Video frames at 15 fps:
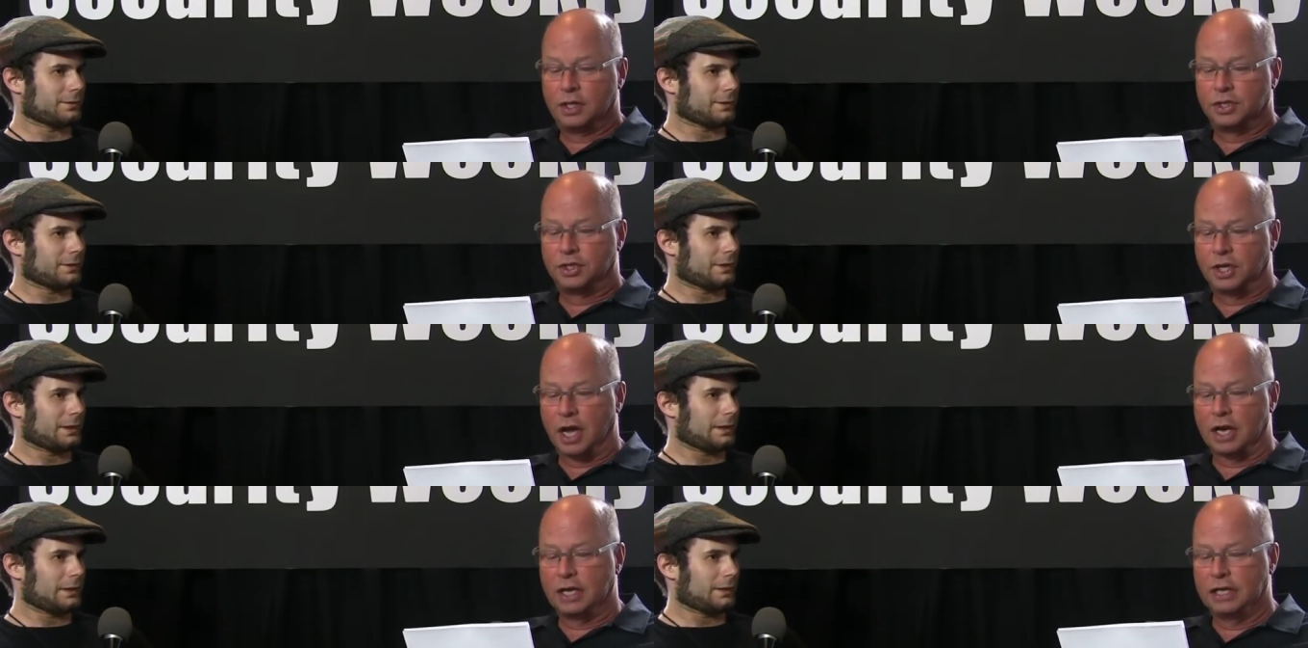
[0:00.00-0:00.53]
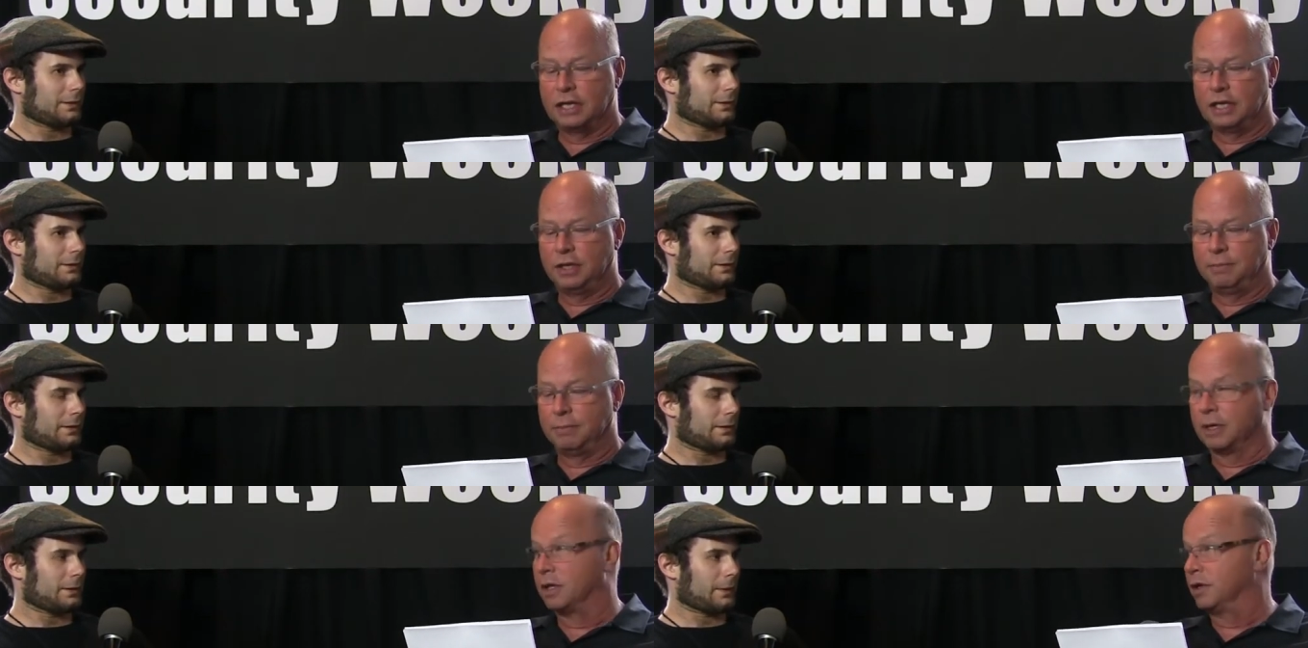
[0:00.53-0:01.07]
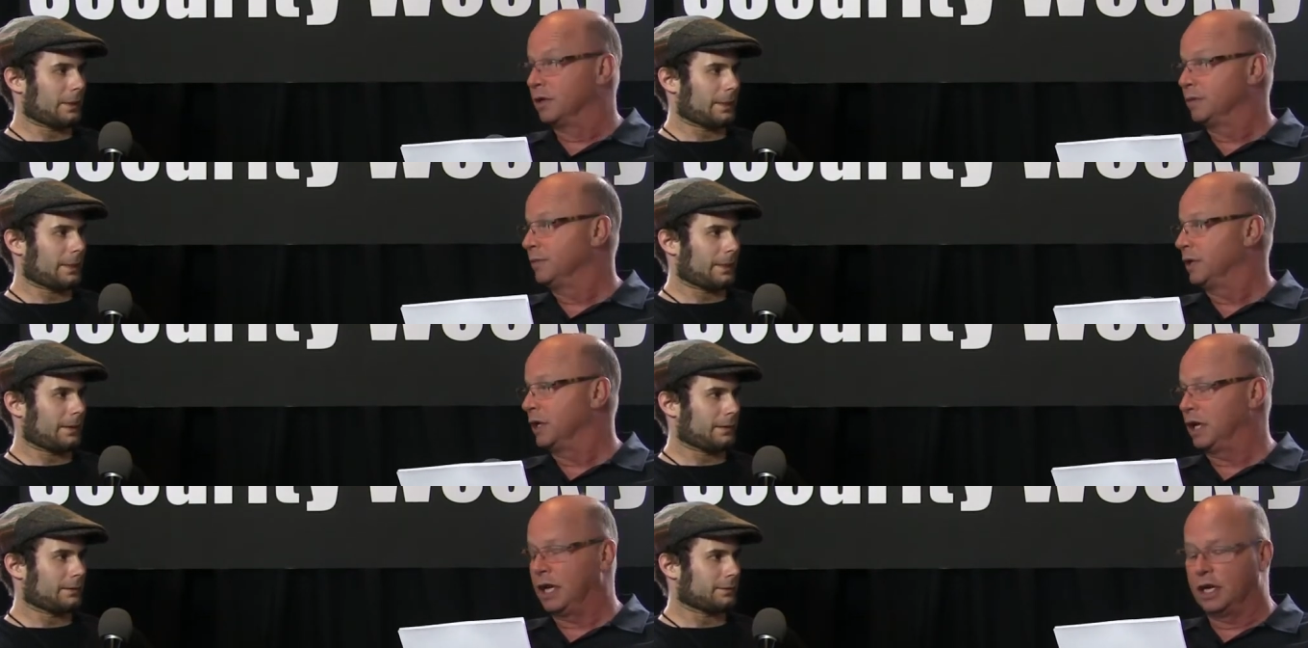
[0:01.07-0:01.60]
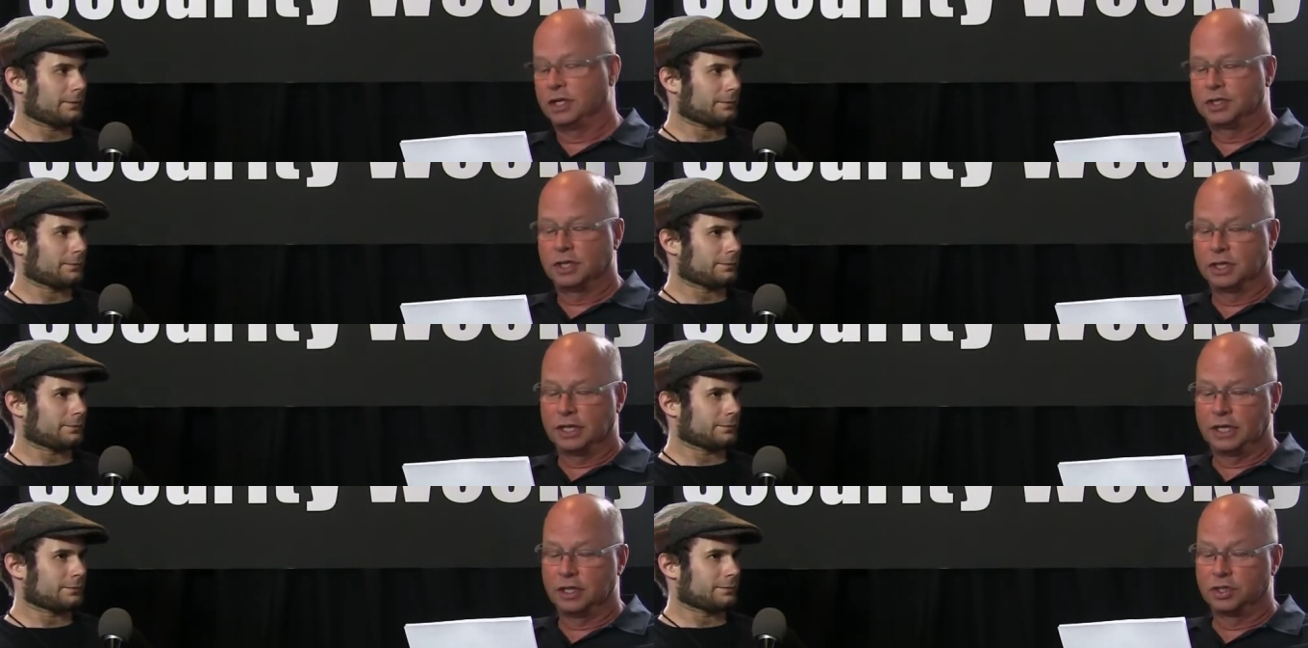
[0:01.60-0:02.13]
Speaker 1: Jonny Lee Miller and
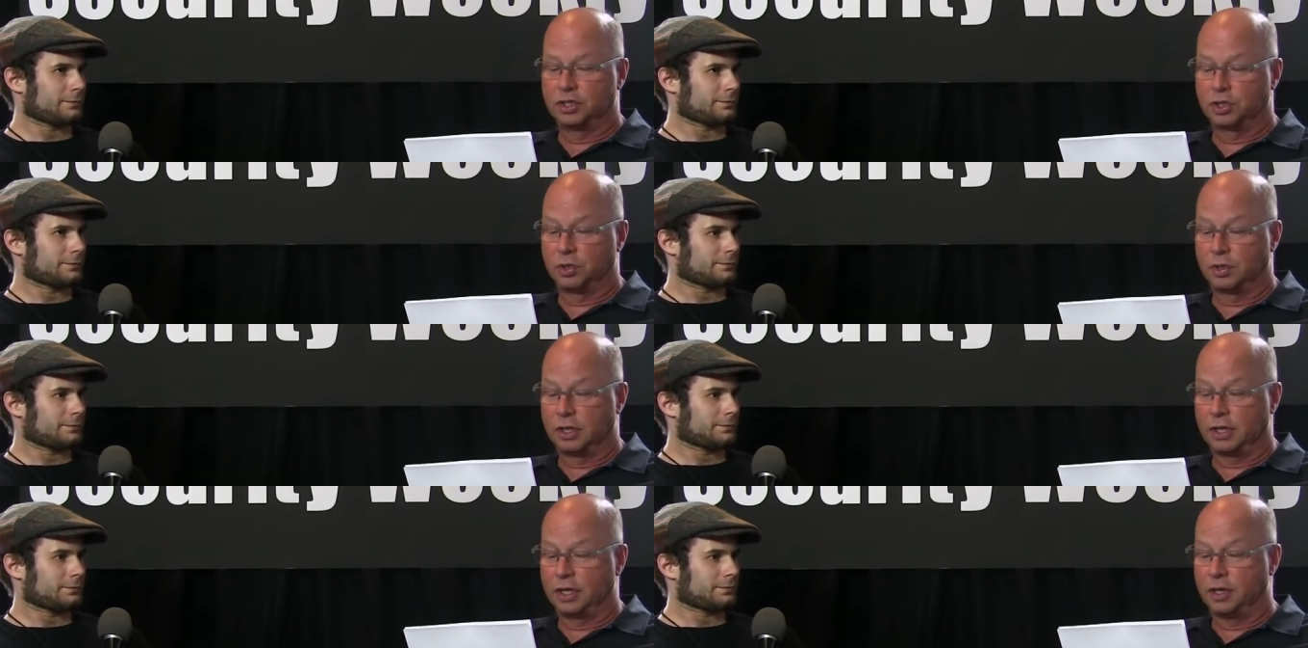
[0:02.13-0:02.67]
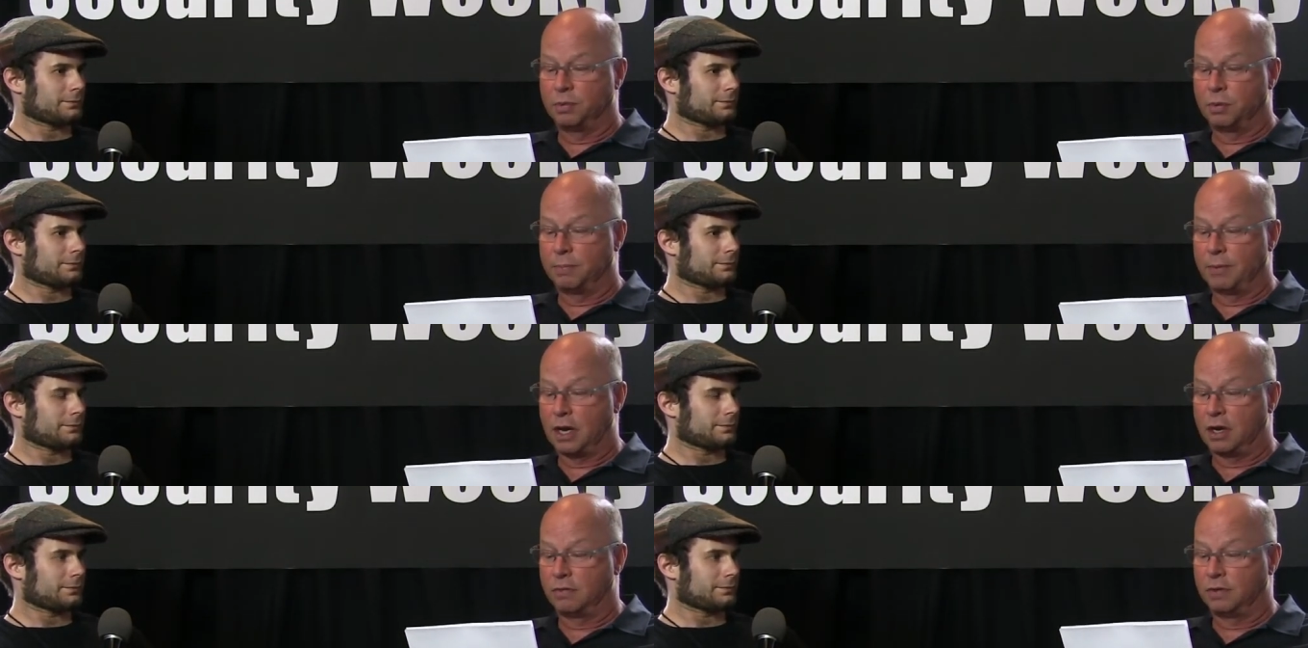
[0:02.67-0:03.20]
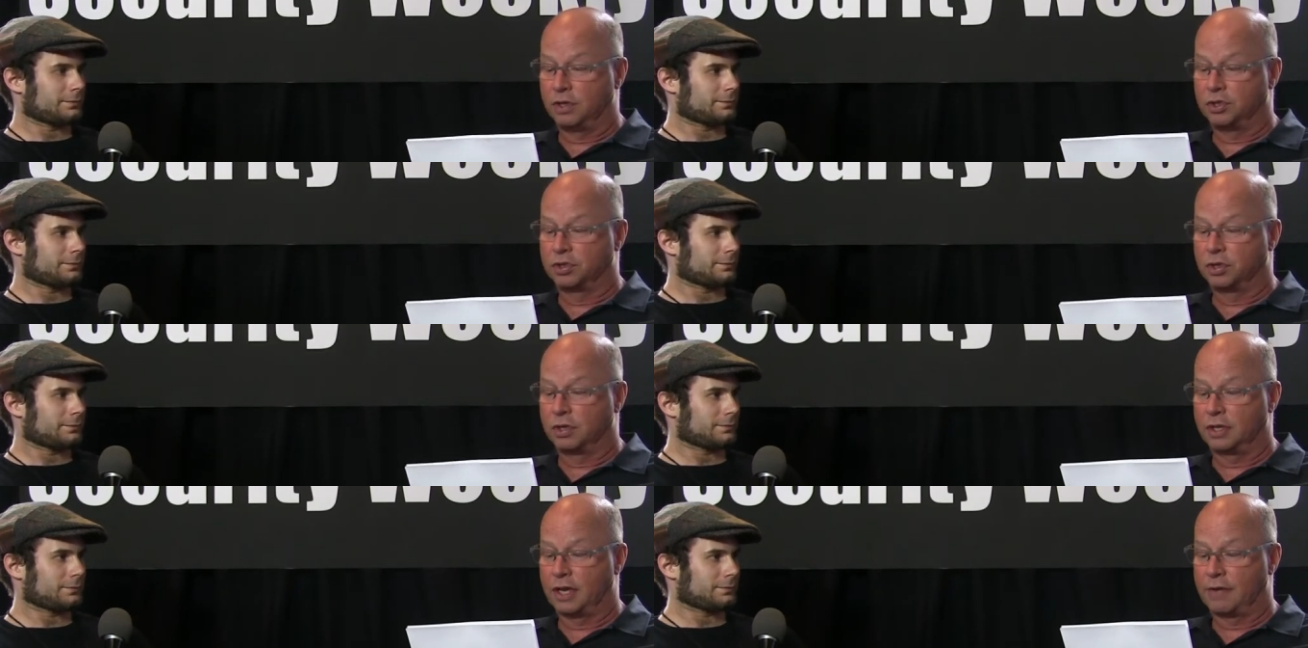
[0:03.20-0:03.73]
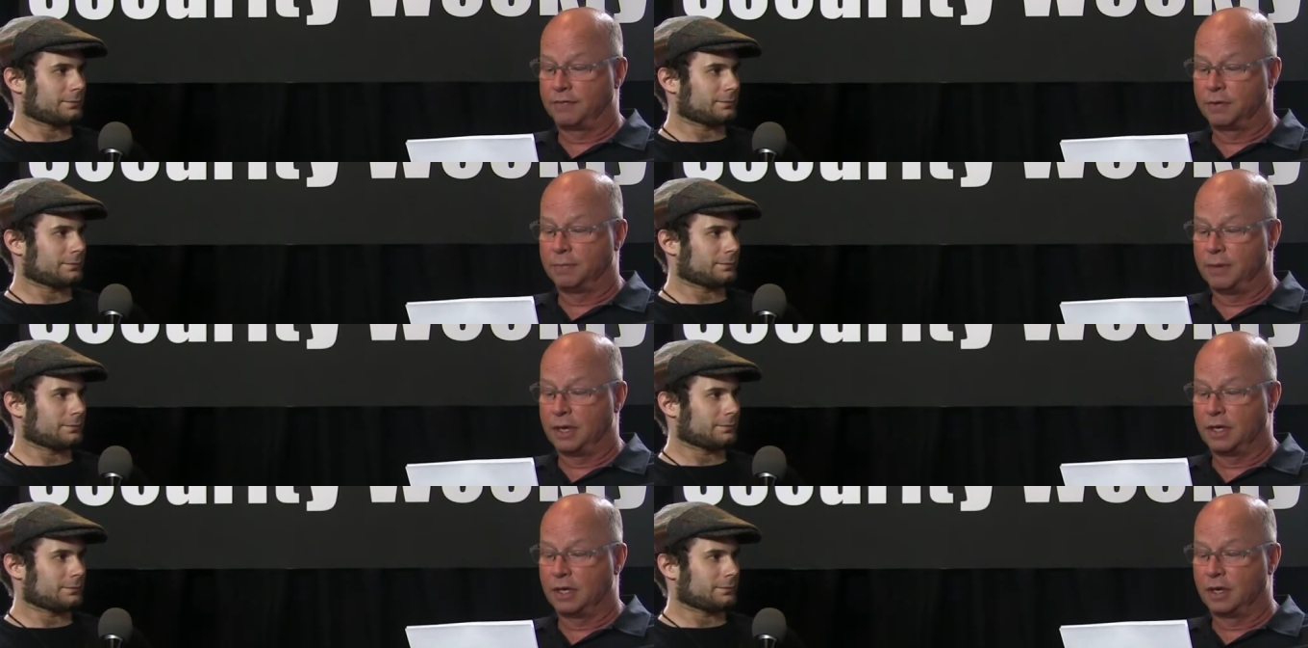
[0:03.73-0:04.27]
Angelina Jolie were married shortly after
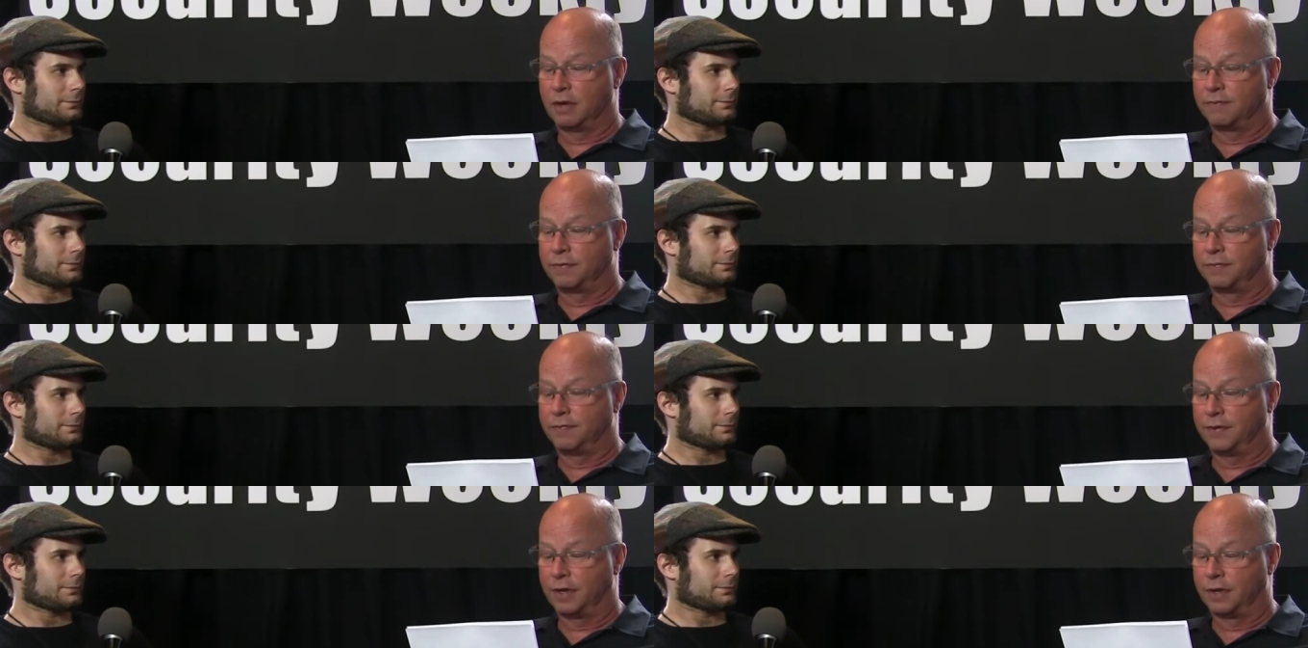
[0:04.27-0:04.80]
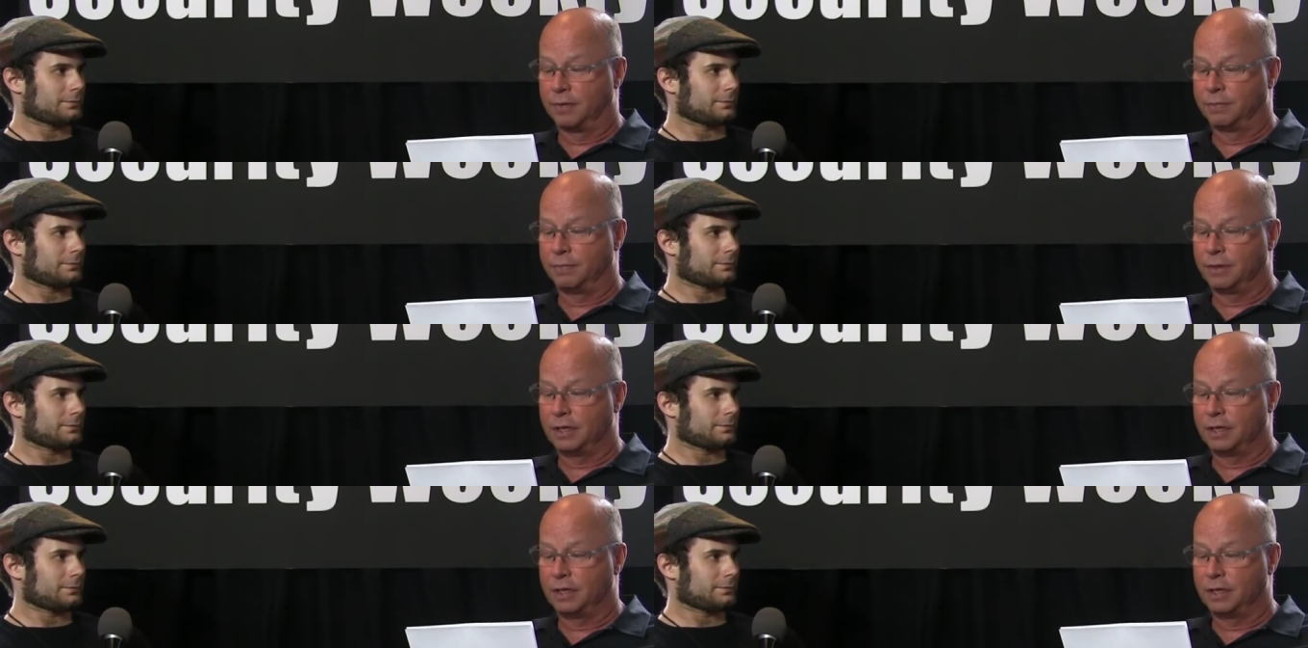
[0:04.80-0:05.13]
making of the film